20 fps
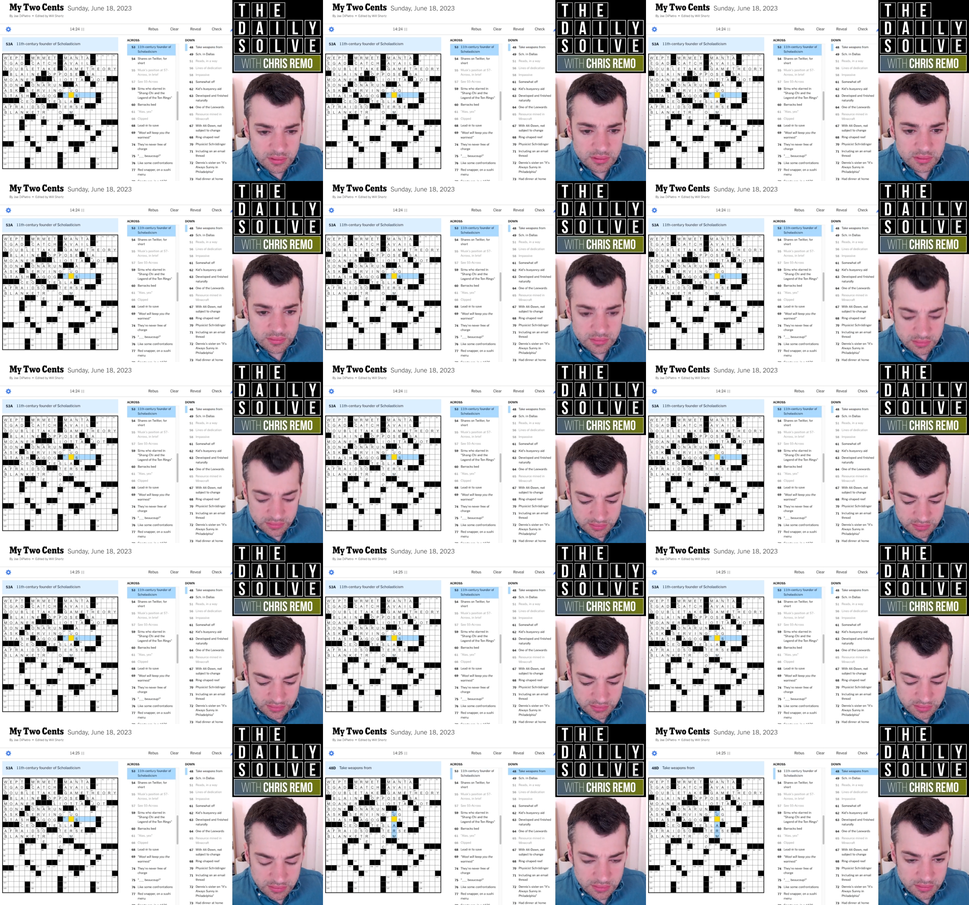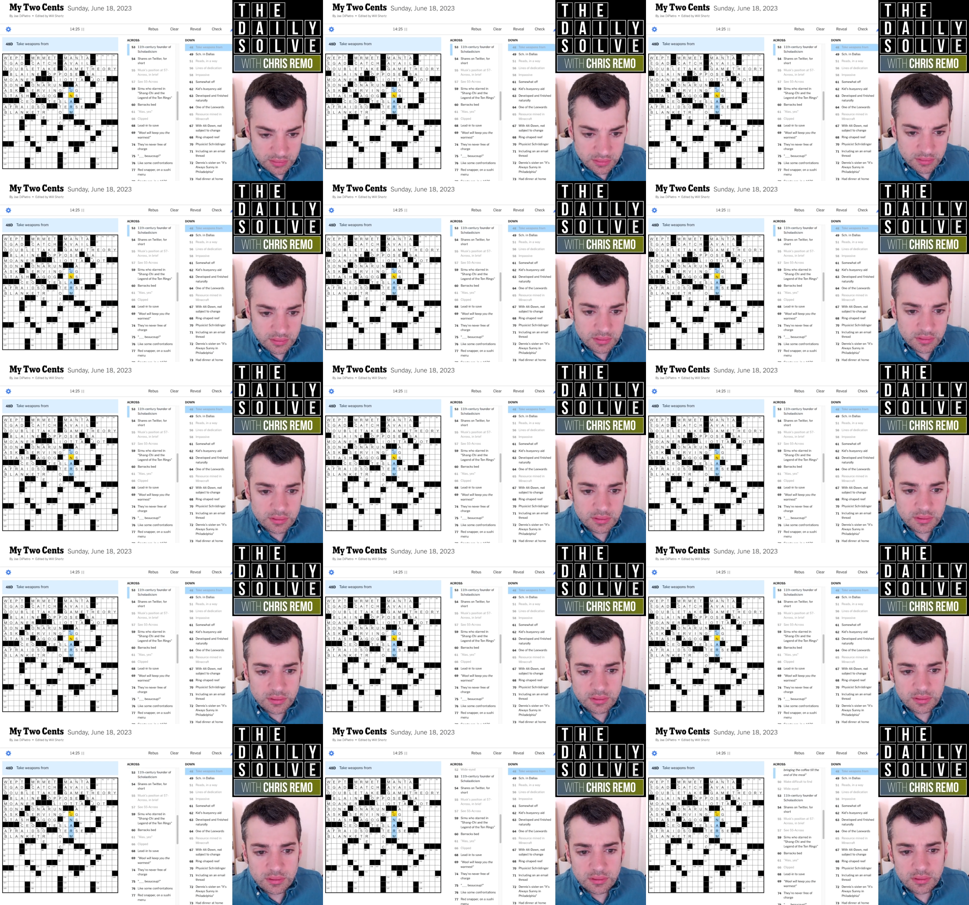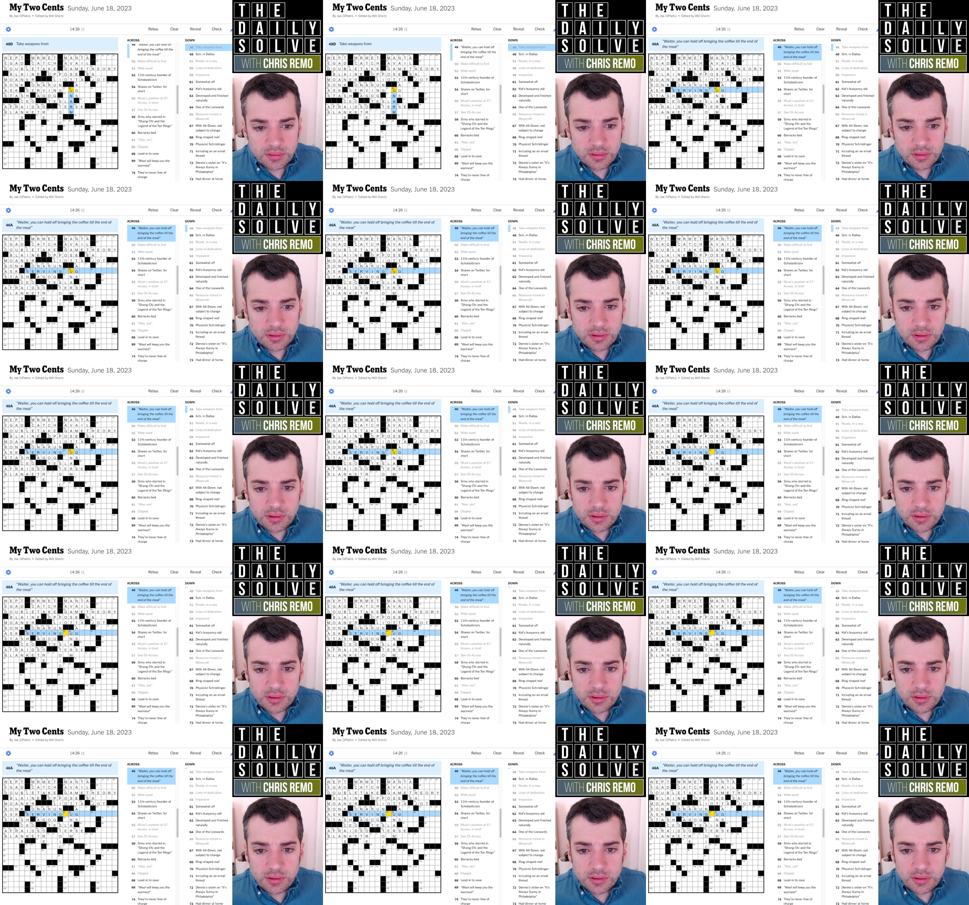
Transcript: (no one is talking)